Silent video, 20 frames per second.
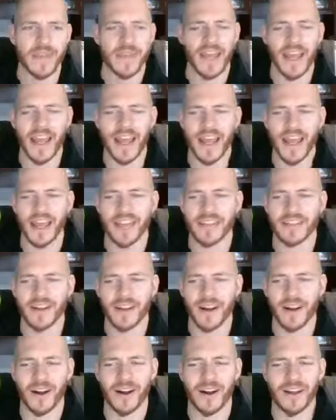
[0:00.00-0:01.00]
And
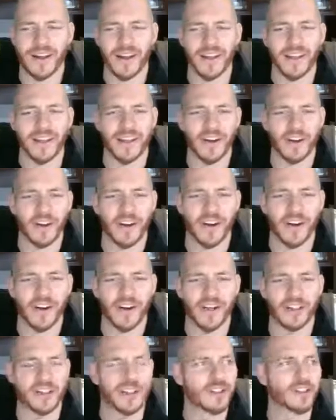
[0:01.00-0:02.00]
they're in
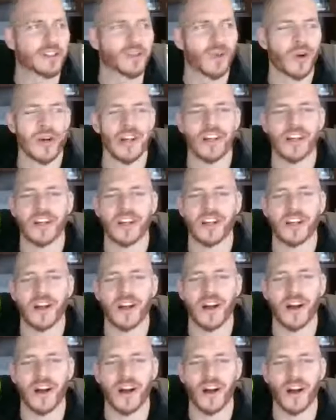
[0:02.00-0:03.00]
a Detroit
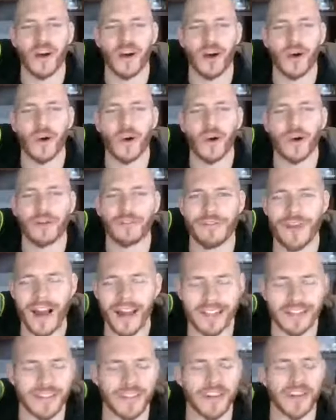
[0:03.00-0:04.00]
auto
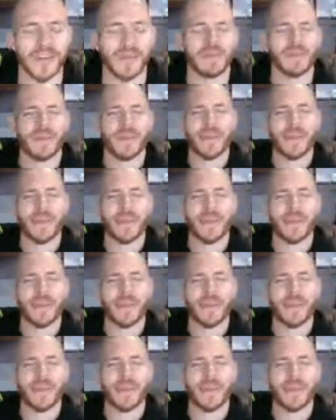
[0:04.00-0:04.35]
factory,